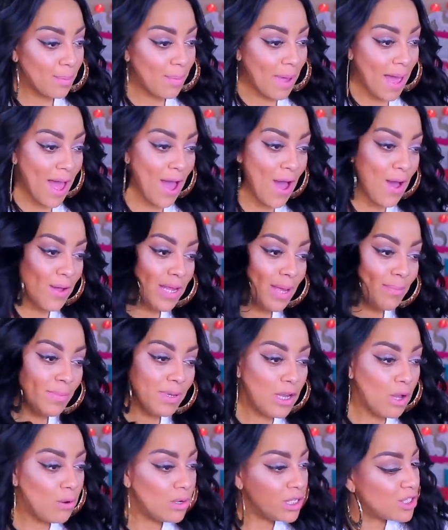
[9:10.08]
them out. Let
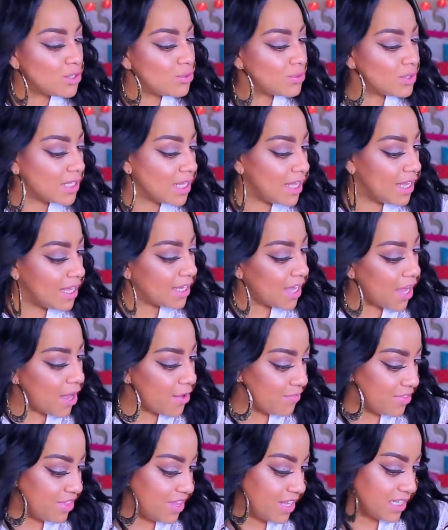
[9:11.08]
me know what you think
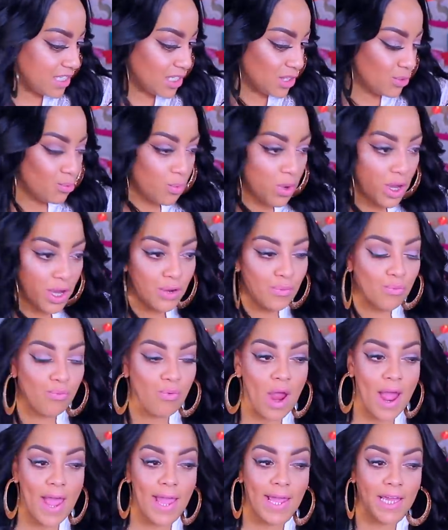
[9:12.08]
of this one
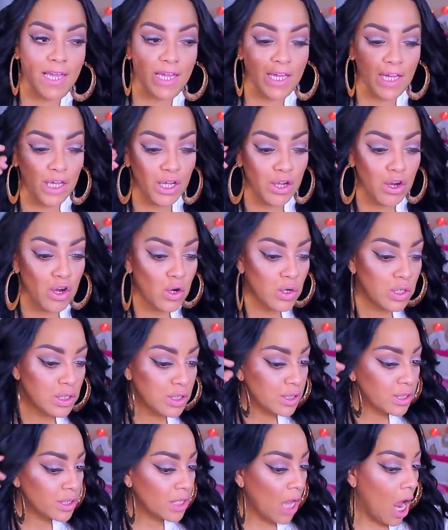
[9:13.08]
right here.
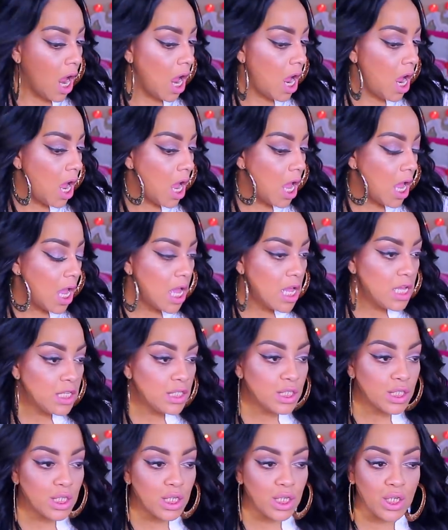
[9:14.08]

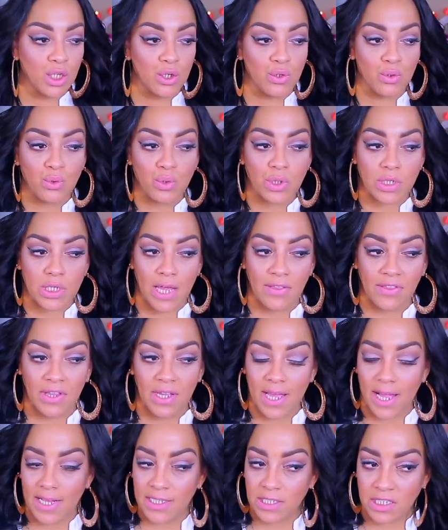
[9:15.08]
It's cute. I
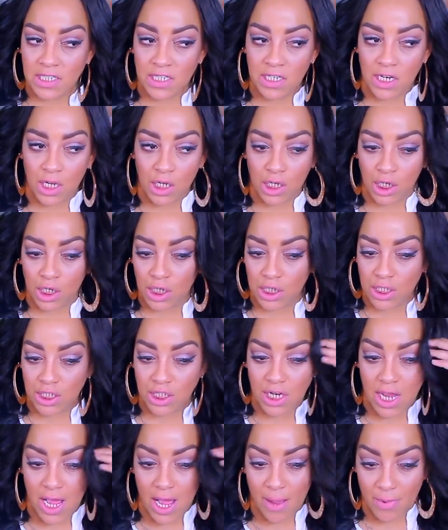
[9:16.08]
think I did a good
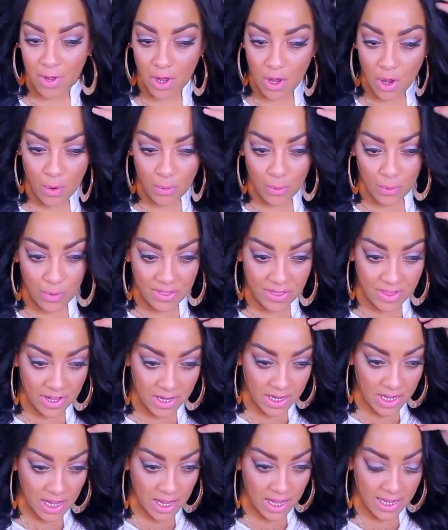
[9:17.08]
job with
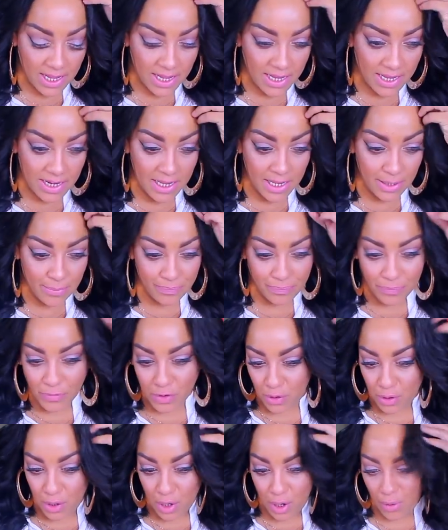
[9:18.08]
the cut in it,
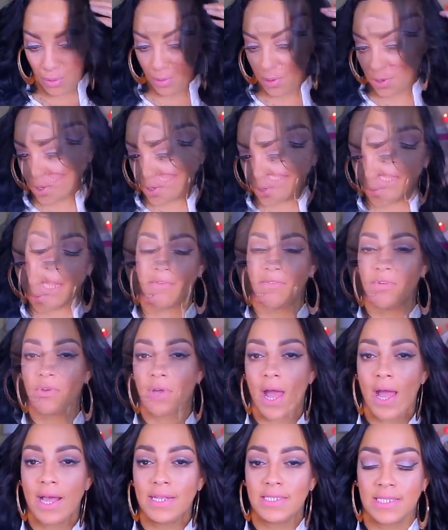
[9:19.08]
you know. So I love
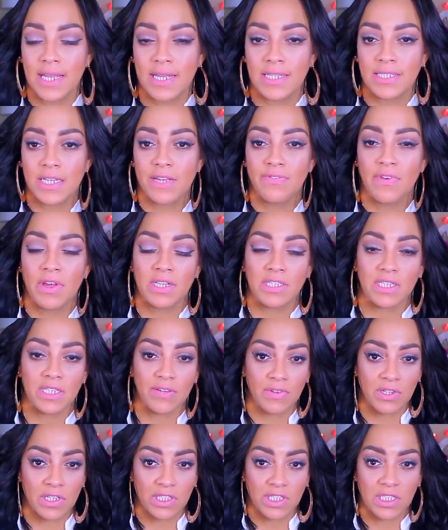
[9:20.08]
you guys. Stay diva and
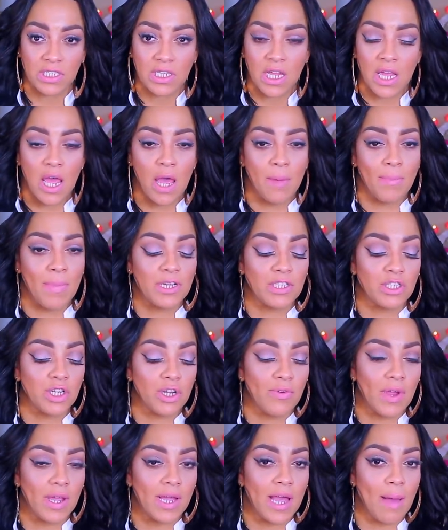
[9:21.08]
divalicious. Make
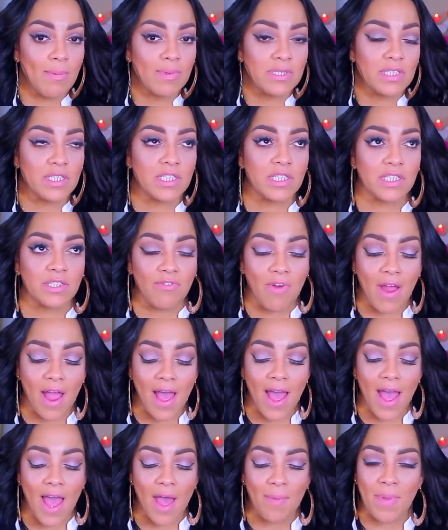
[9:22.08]
sure you rate, comment,
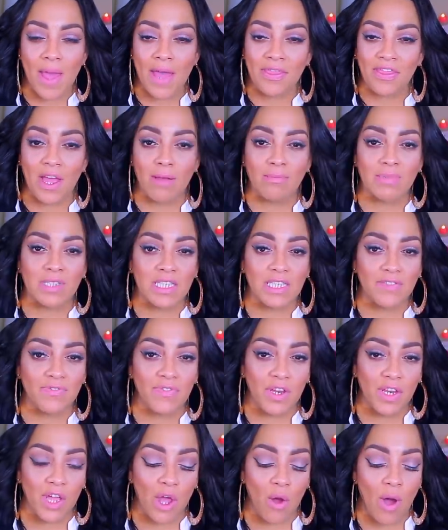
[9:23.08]
subscribe, thumbs this
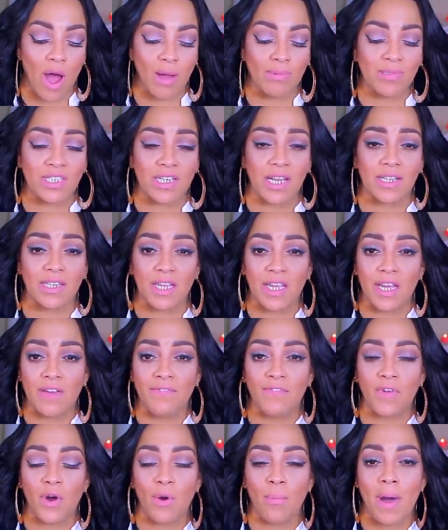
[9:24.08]
video up. Check the
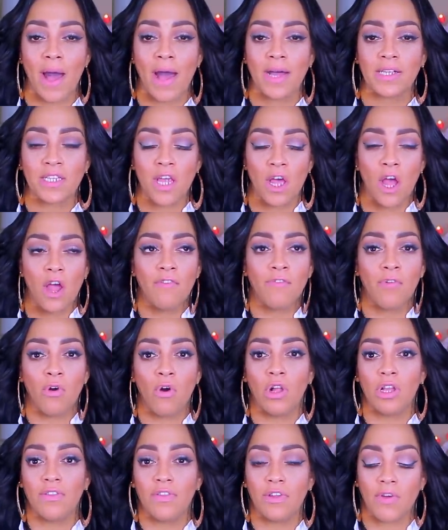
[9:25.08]
info box
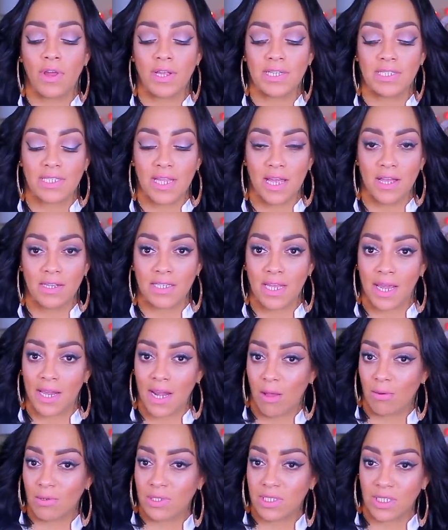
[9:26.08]
for all of the great sales.
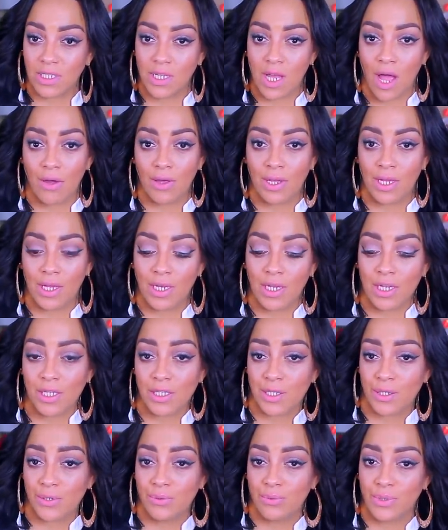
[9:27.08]
And I will see y'all in
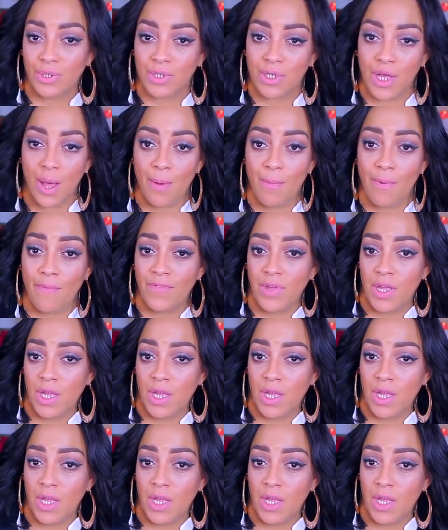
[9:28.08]
a soon to come